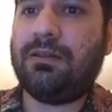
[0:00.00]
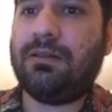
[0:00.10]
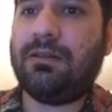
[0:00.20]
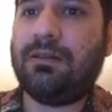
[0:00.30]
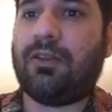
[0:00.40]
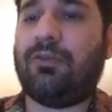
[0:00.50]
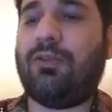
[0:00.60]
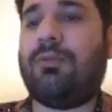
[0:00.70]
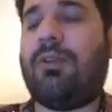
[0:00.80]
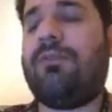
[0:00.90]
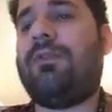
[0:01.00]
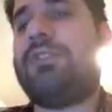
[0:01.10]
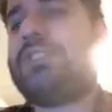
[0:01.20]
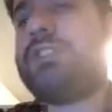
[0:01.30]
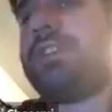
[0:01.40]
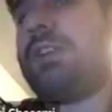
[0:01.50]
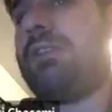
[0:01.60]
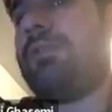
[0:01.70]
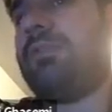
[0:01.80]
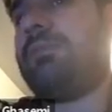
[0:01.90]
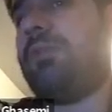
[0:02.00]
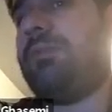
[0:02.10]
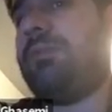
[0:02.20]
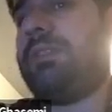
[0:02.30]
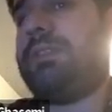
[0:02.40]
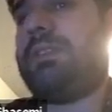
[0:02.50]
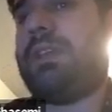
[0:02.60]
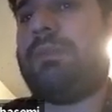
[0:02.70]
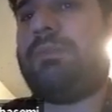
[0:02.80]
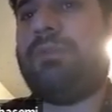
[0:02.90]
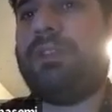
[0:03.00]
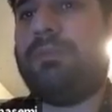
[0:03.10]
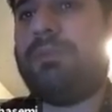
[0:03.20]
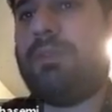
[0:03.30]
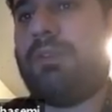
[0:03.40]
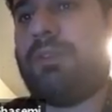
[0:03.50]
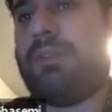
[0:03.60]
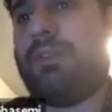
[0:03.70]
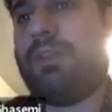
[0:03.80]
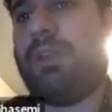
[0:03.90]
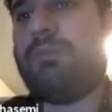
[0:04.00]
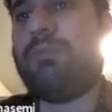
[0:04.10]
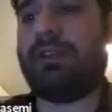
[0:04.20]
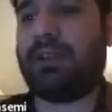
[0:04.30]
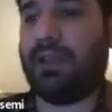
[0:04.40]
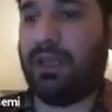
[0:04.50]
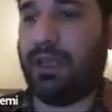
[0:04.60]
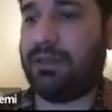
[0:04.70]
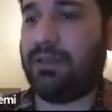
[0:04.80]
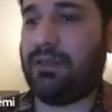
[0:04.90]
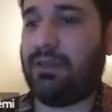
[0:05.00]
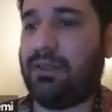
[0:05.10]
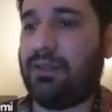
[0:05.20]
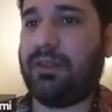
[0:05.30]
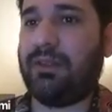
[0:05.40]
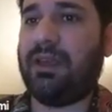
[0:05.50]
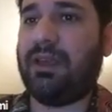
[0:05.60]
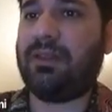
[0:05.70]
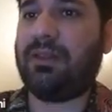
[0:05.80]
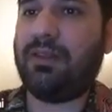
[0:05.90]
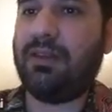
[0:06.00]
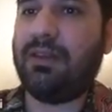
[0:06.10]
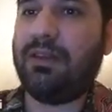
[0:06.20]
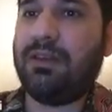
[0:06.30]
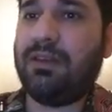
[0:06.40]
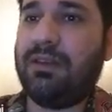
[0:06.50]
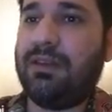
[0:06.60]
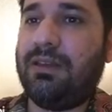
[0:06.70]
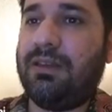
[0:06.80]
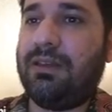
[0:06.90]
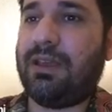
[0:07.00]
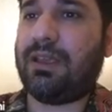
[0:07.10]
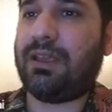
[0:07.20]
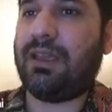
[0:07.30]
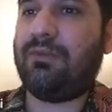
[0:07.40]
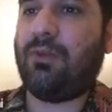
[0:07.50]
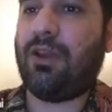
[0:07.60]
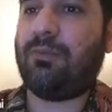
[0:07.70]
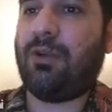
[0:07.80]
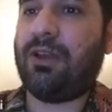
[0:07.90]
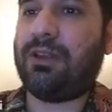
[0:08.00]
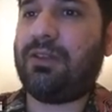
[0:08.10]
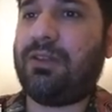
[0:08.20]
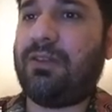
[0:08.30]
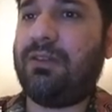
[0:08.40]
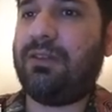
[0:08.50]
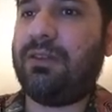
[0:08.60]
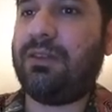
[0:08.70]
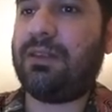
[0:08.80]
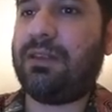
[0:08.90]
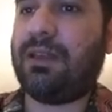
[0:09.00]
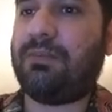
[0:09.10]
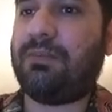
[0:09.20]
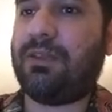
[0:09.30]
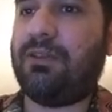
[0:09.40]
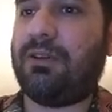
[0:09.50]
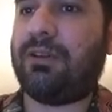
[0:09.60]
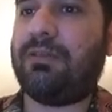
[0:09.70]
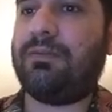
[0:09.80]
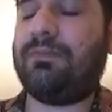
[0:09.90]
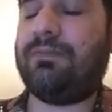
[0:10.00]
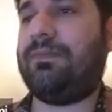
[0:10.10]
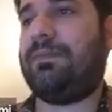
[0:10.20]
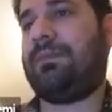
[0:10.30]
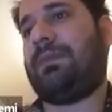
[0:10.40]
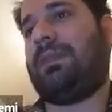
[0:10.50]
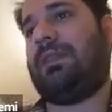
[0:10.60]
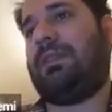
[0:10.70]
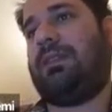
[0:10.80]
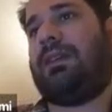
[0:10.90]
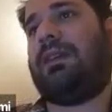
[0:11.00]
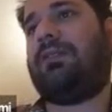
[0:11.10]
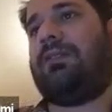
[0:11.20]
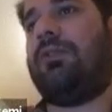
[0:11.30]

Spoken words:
plus normal force, shear load, moment at point E plus. And 1K, and this distance is, again, 1 minus epsilon. And don't